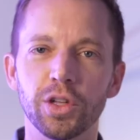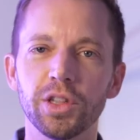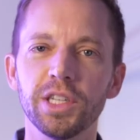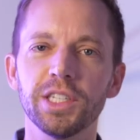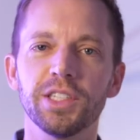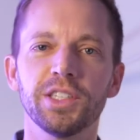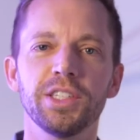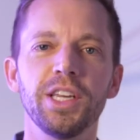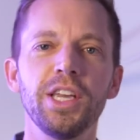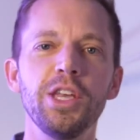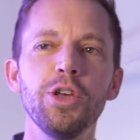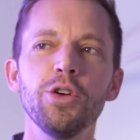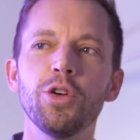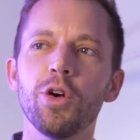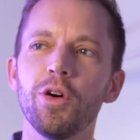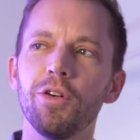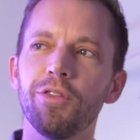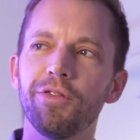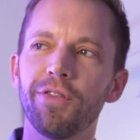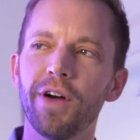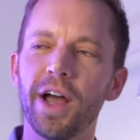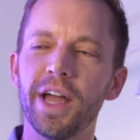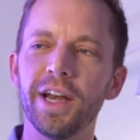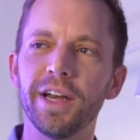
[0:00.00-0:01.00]
let's say you go
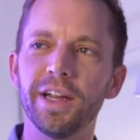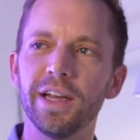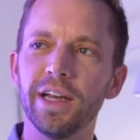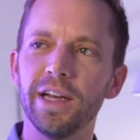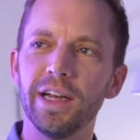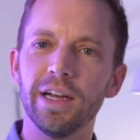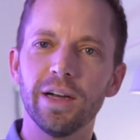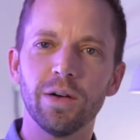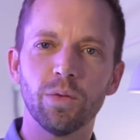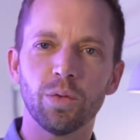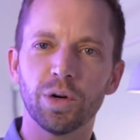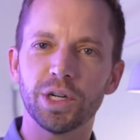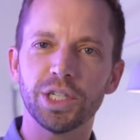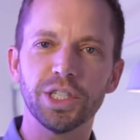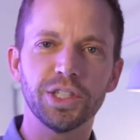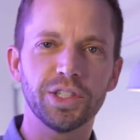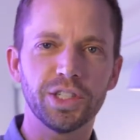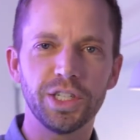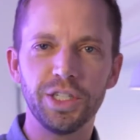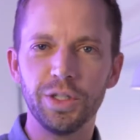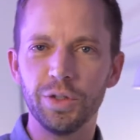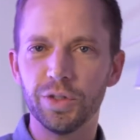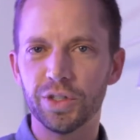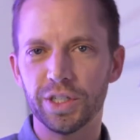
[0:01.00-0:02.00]
find, we're just
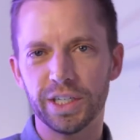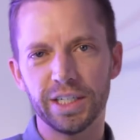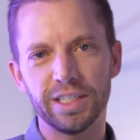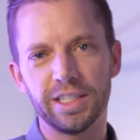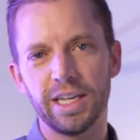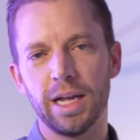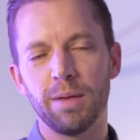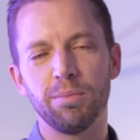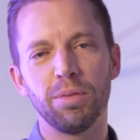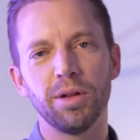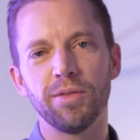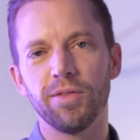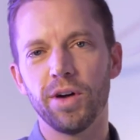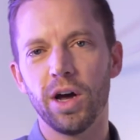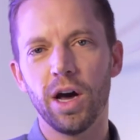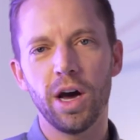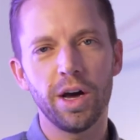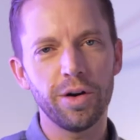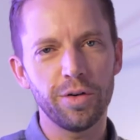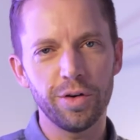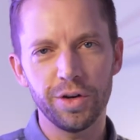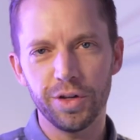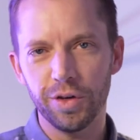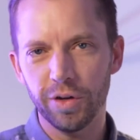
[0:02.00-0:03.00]
gonna use an example of a
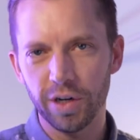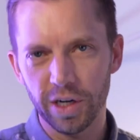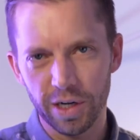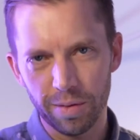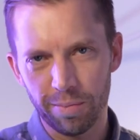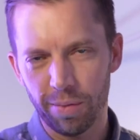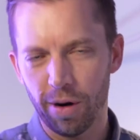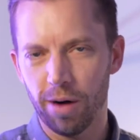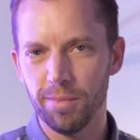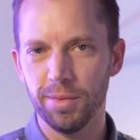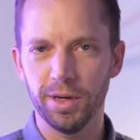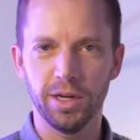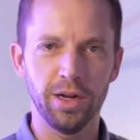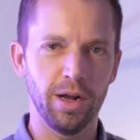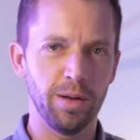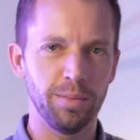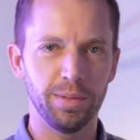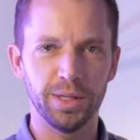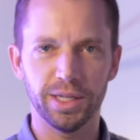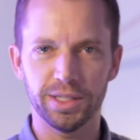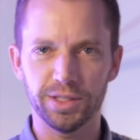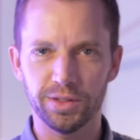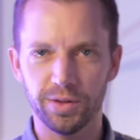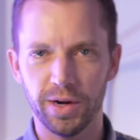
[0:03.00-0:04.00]
100-unit apartment
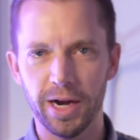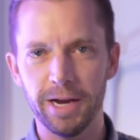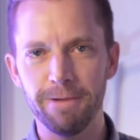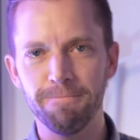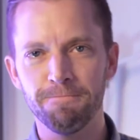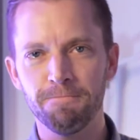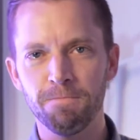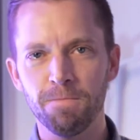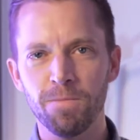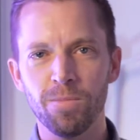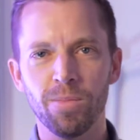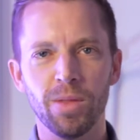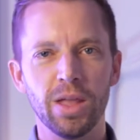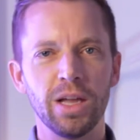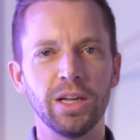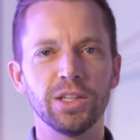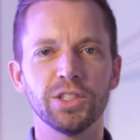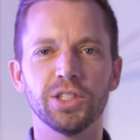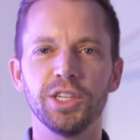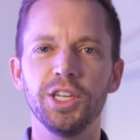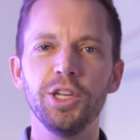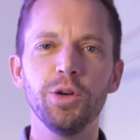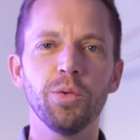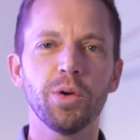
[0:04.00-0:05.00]
complex, right?
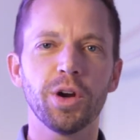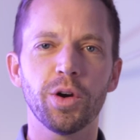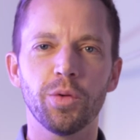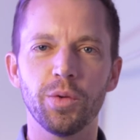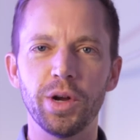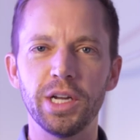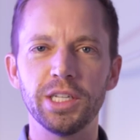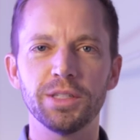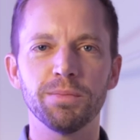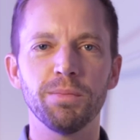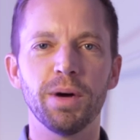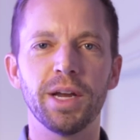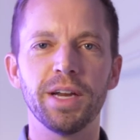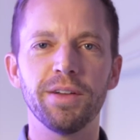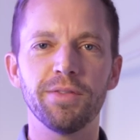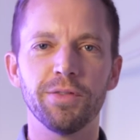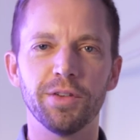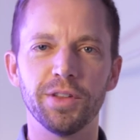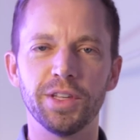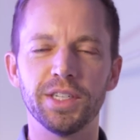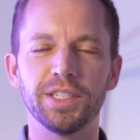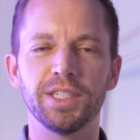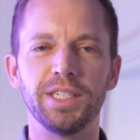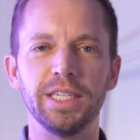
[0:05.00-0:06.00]
Say you wanna raise money
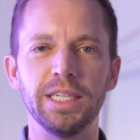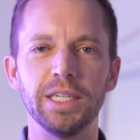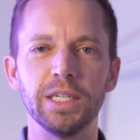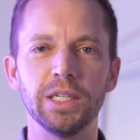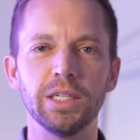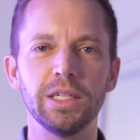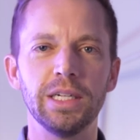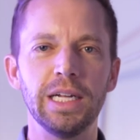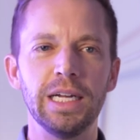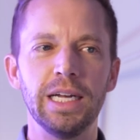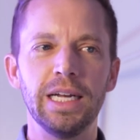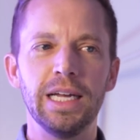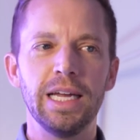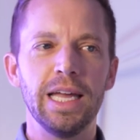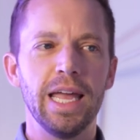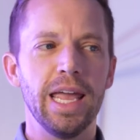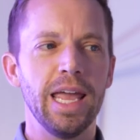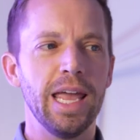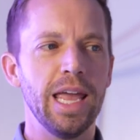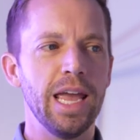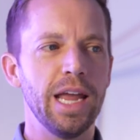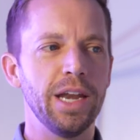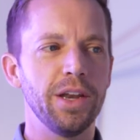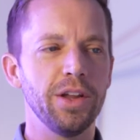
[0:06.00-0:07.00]
for this deal
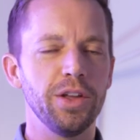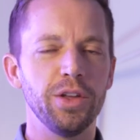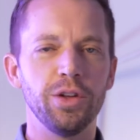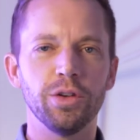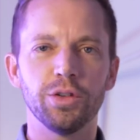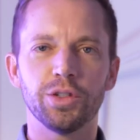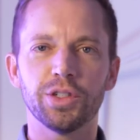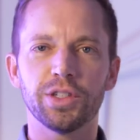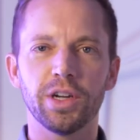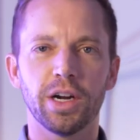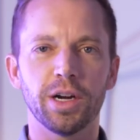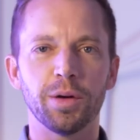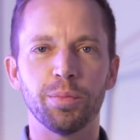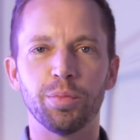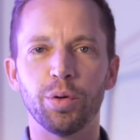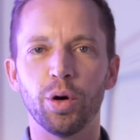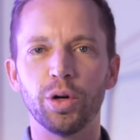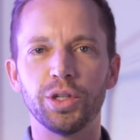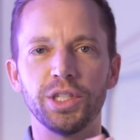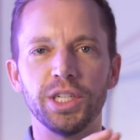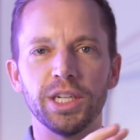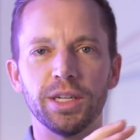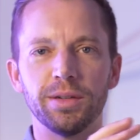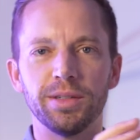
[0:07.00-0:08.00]
and you start
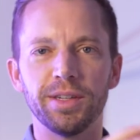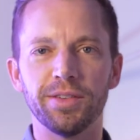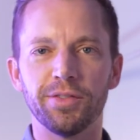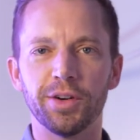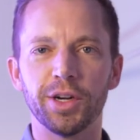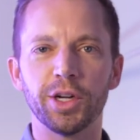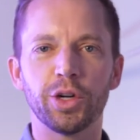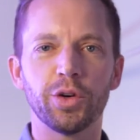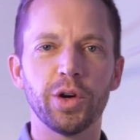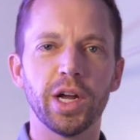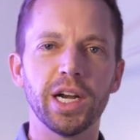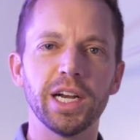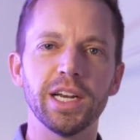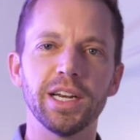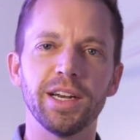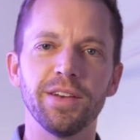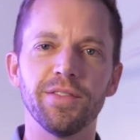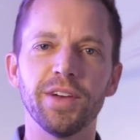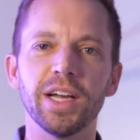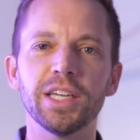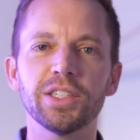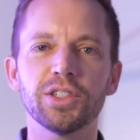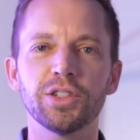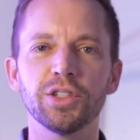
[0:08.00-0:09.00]
approaching different accredited
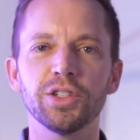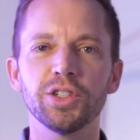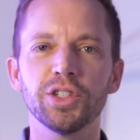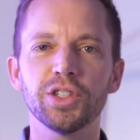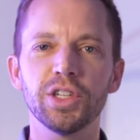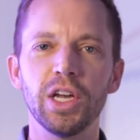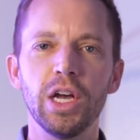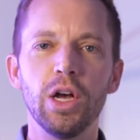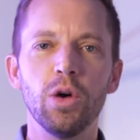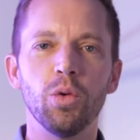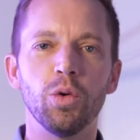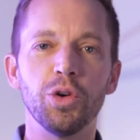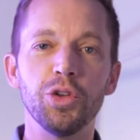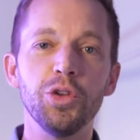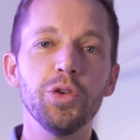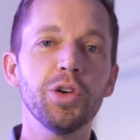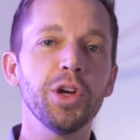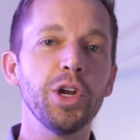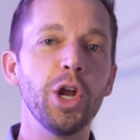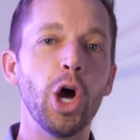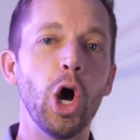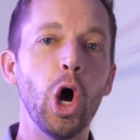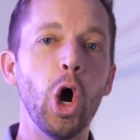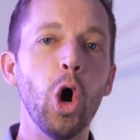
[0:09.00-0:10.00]
investors. Well, you
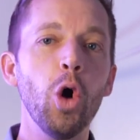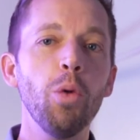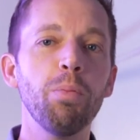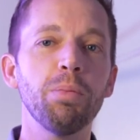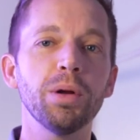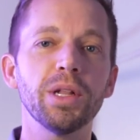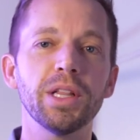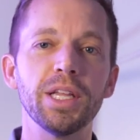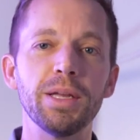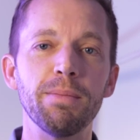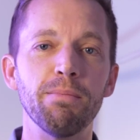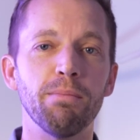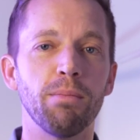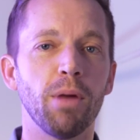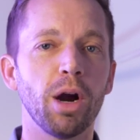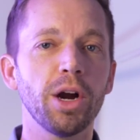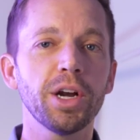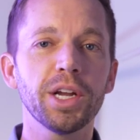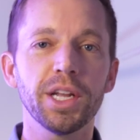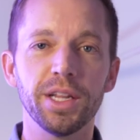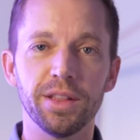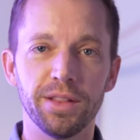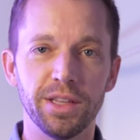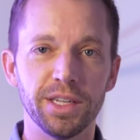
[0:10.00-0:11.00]
can openly
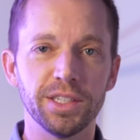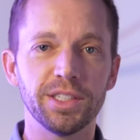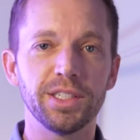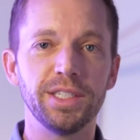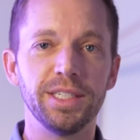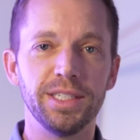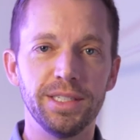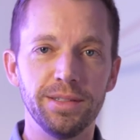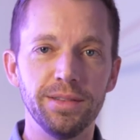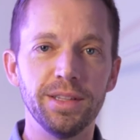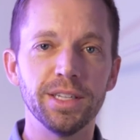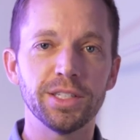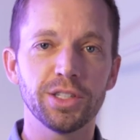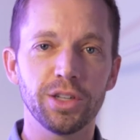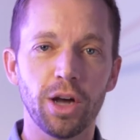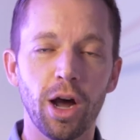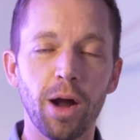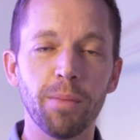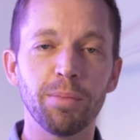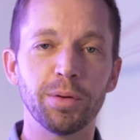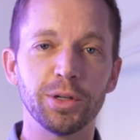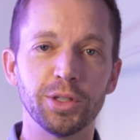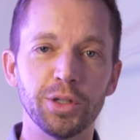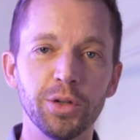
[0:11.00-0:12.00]
market this
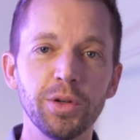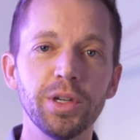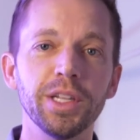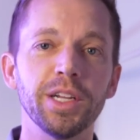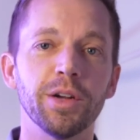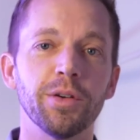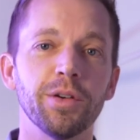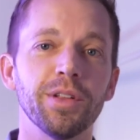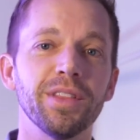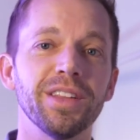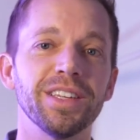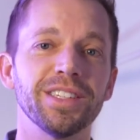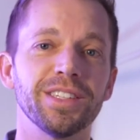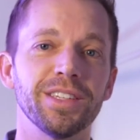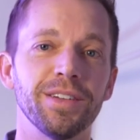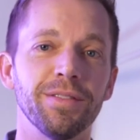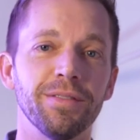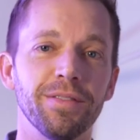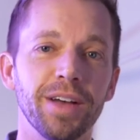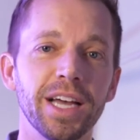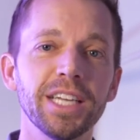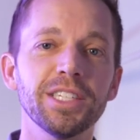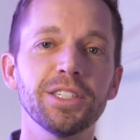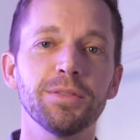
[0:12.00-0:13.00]
opportunity or in this
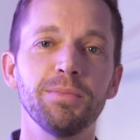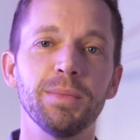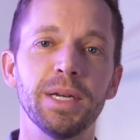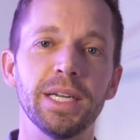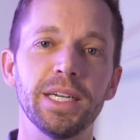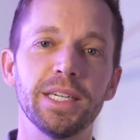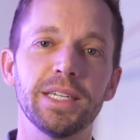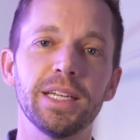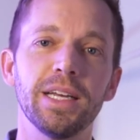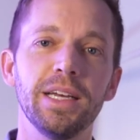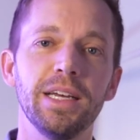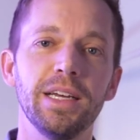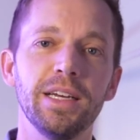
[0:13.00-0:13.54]
investment.